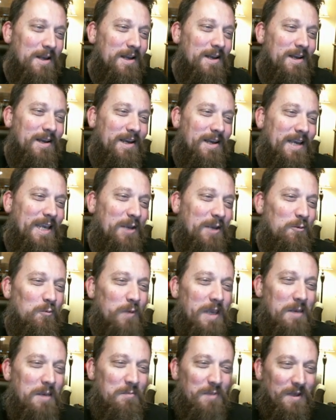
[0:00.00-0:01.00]

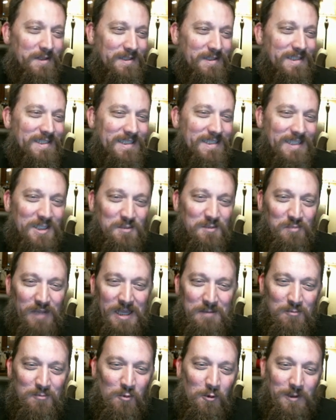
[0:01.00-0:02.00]
he built this display
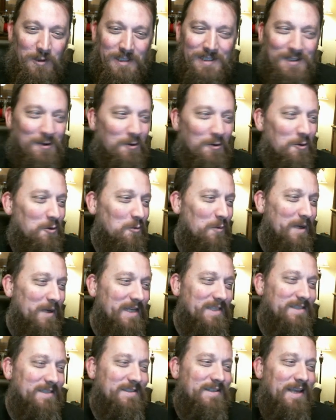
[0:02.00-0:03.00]
board, this Old
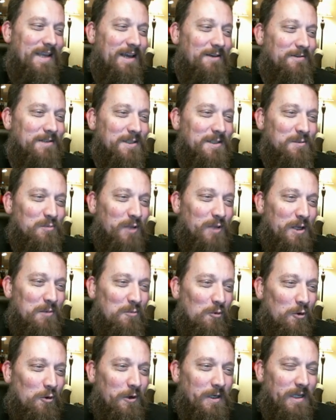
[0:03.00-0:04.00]
West town display
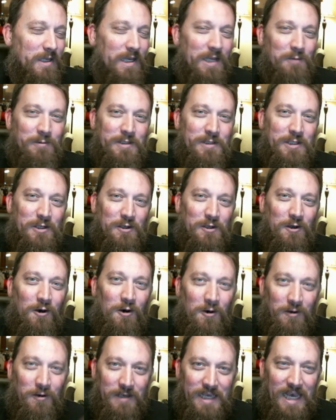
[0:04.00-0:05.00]
board, and we took
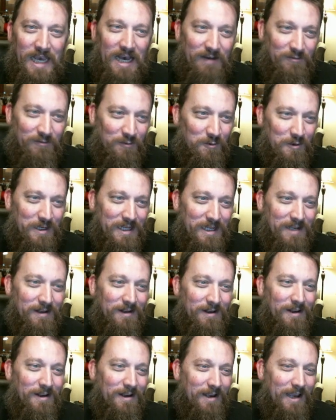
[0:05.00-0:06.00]
all Cavalry,
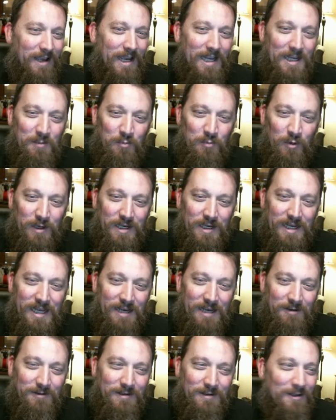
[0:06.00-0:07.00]
and he printed
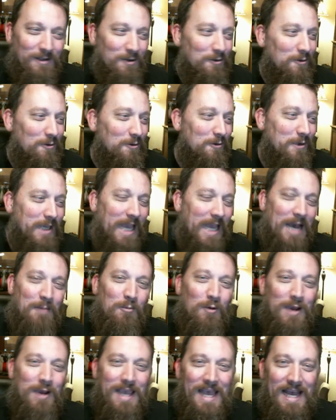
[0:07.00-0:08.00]
out little
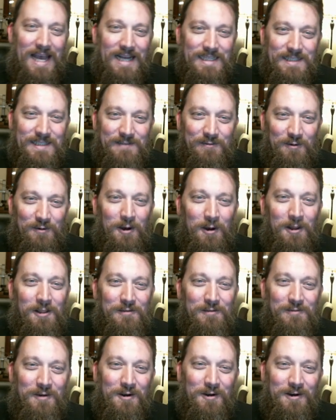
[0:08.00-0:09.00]
cowboy hats for all of
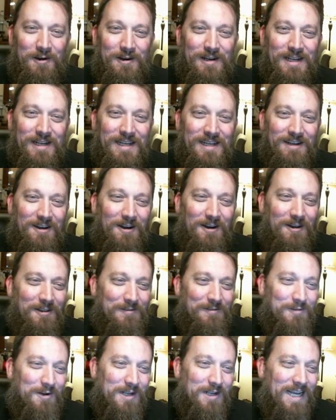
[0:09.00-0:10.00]

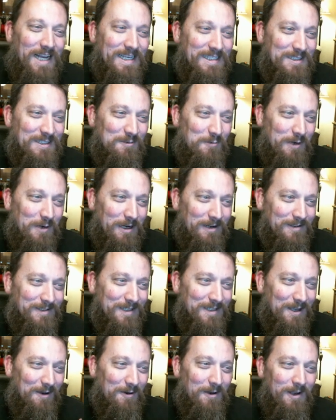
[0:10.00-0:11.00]
our guys to wear.
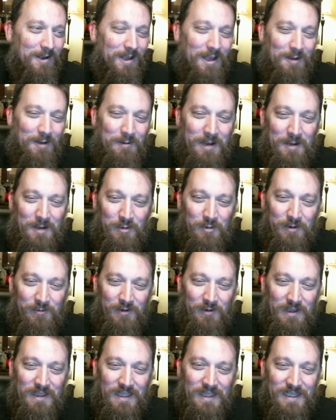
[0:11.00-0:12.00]
So we had a pretty
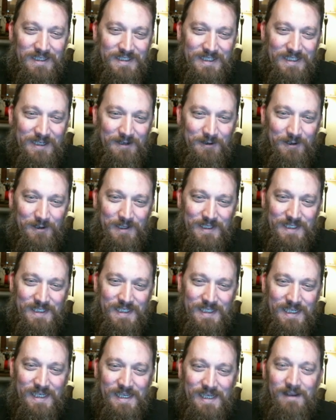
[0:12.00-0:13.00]
fun list here. You can
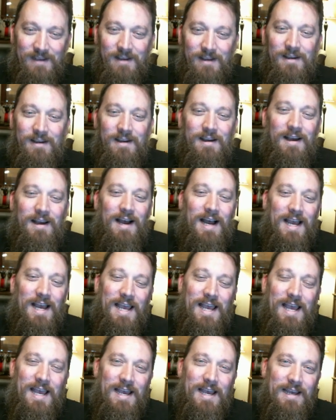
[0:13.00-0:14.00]
see I
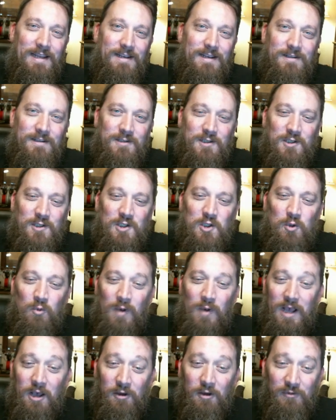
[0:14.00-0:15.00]
had
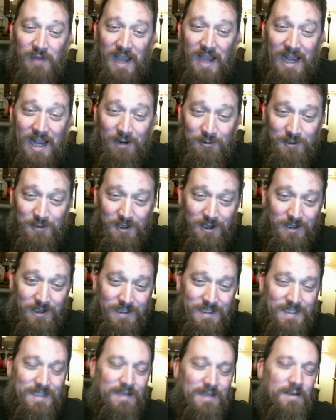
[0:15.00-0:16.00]
12
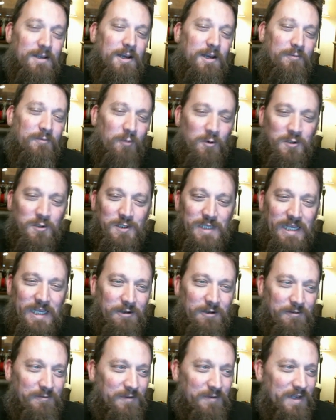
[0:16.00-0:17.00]
Aggradons. Unfortunately, I
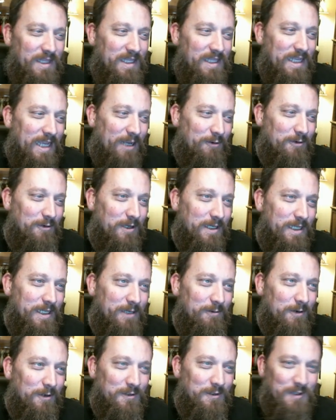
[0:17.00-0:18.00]
couldn't fit in the Aggradon
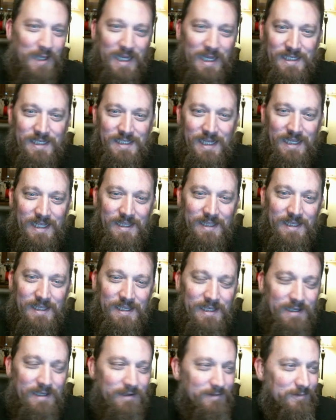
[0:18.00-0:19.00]
hero, so I had to take
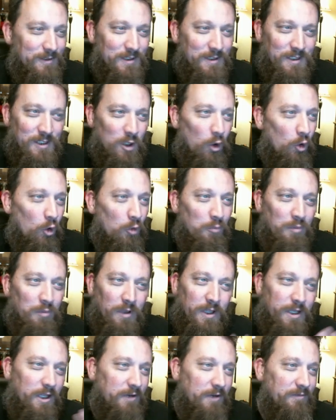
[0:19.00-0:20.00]
just an
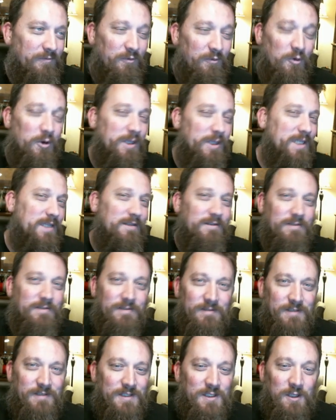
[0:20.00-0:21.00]
Oldblood on foot,
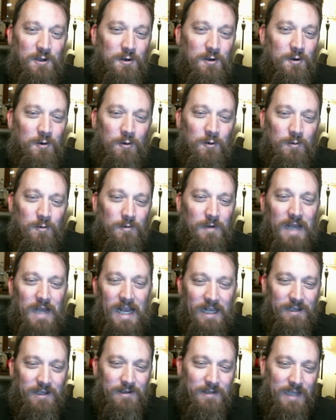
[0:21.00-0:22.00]
so I
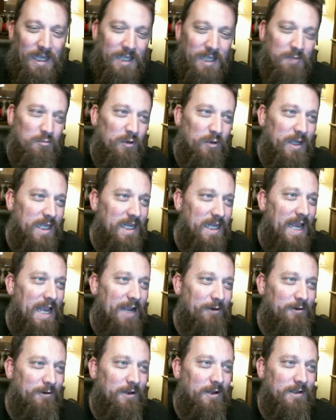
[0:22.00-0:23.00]
could bring in
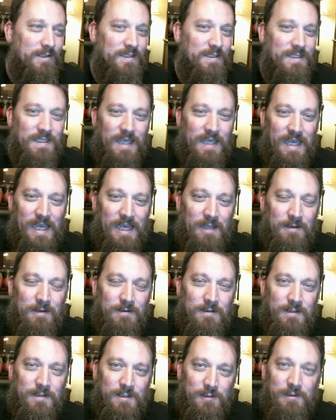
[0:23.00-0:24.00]
Aggradons and
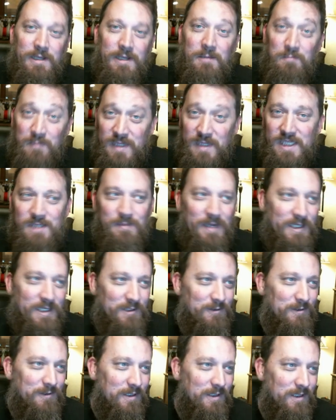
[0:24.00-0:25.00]
still get
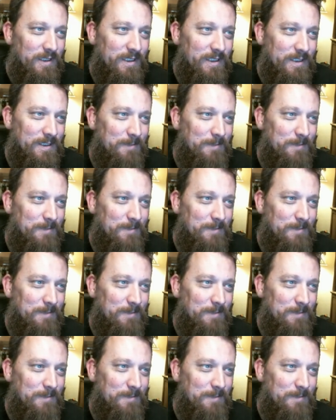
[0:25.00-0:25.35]
Beastmaster in the list.